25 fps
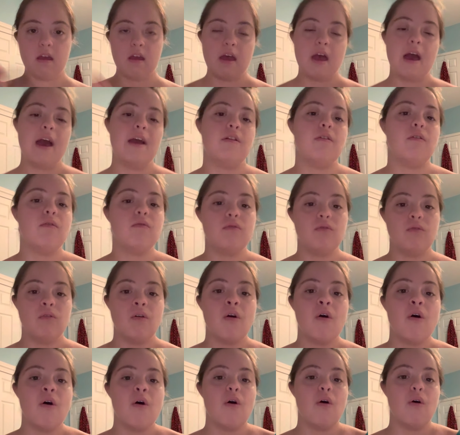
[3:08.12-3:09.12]
I don't
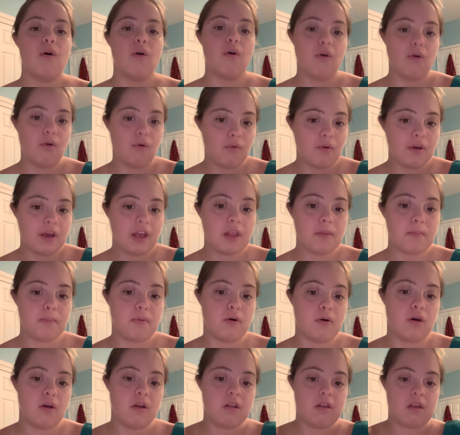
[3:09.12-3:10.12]
always
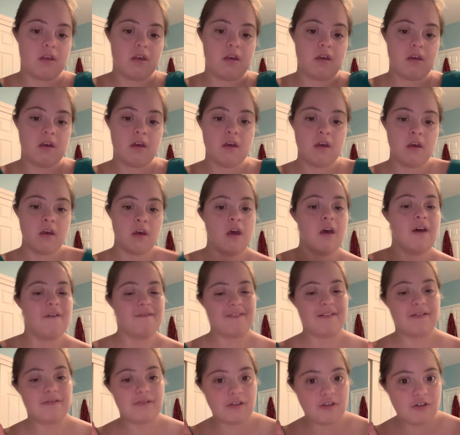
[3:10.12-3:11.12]
put
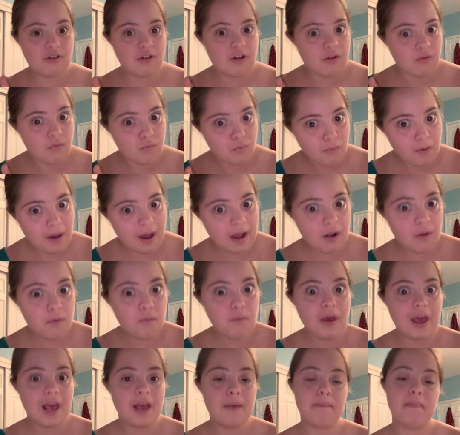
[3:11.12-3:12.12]
foundation on right
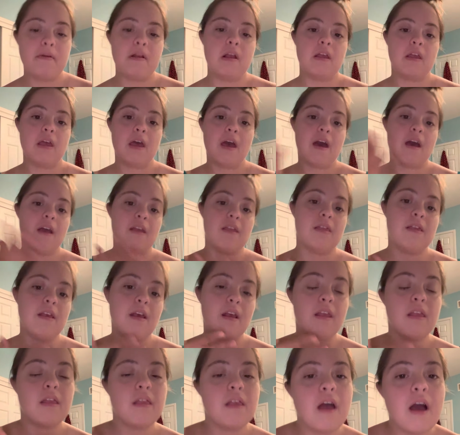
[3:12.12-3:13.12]
away because it has to
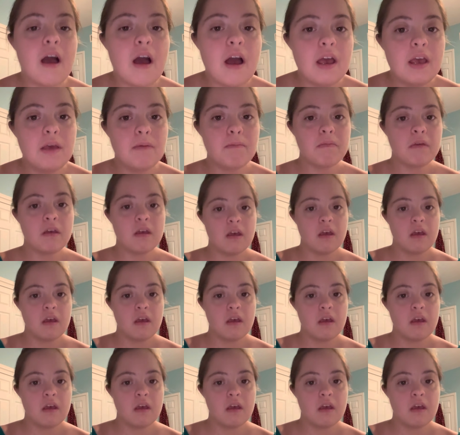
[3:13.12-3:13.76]
take time